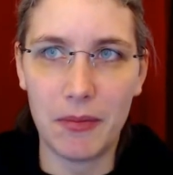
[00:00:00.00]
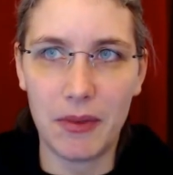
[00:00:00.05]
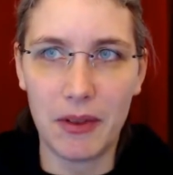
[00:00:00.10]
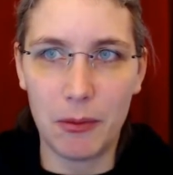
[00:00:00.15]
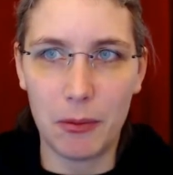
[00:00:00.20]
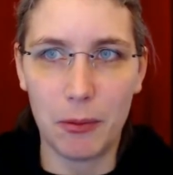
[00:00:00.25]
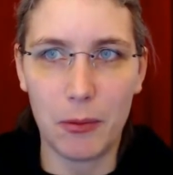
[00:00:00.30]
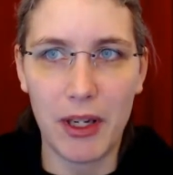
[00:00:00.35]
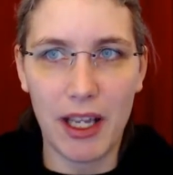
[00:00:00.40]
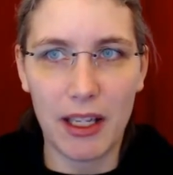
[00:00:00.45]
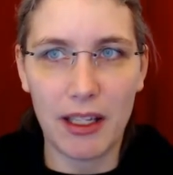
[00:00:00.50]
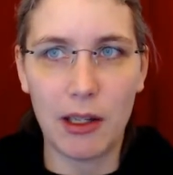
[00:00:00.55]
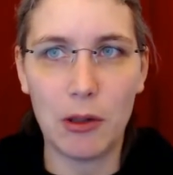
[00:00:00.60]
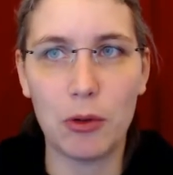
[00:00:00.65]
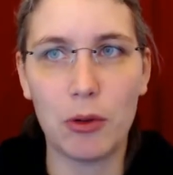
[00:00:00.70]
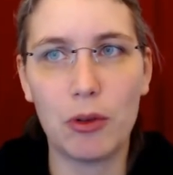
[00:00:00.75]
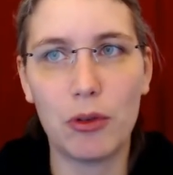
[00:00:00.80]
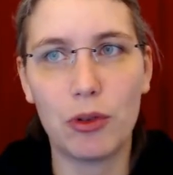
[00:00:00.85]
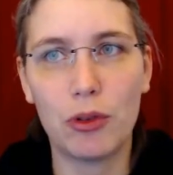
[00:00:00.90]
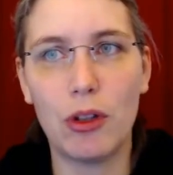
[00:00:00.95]
we are now
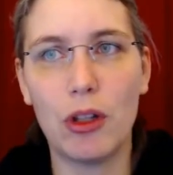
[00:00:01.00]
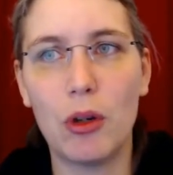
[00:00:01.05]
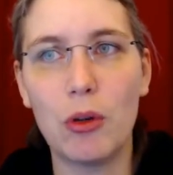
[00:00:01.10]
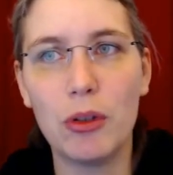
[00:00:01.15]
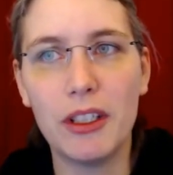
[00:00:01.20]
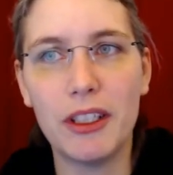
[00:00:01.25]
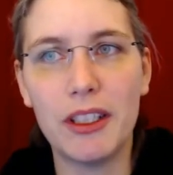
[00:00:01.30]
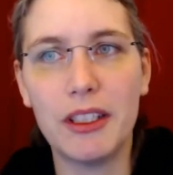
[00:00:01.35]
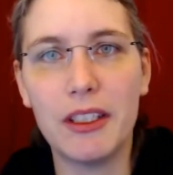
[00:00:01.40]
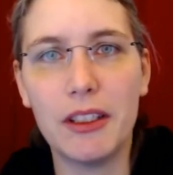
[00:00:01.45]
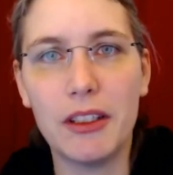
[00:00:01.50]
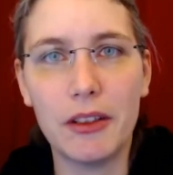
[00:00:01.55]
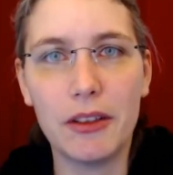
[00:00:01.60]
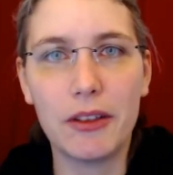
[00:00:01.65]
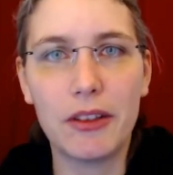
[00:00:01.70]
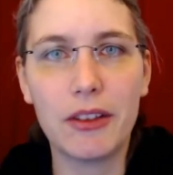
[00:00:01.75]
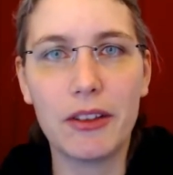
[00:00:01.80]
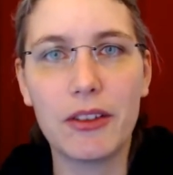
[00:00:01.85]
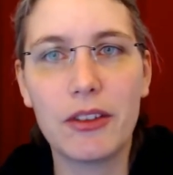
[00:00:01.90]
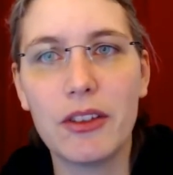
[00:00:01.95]
slowly
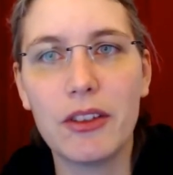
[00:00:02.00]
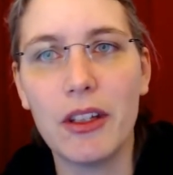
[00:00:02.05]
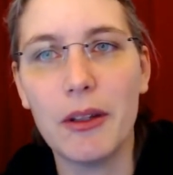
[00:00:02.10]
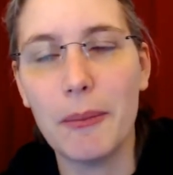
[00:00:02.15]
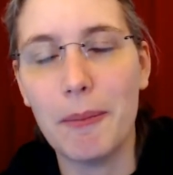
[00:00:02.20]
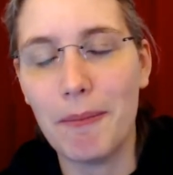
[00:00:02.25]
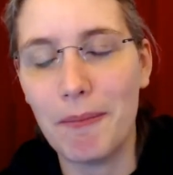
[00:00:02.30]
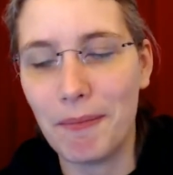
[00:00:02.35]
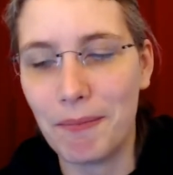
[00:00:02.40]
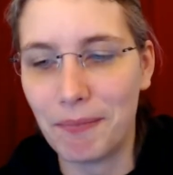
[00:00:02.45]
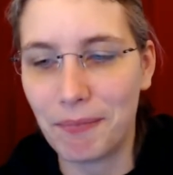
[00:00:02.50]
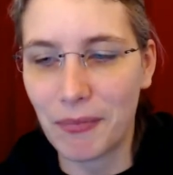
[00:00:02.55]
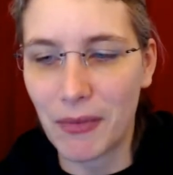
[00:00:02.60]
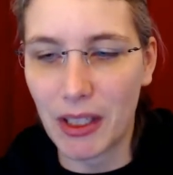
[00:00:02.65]
um,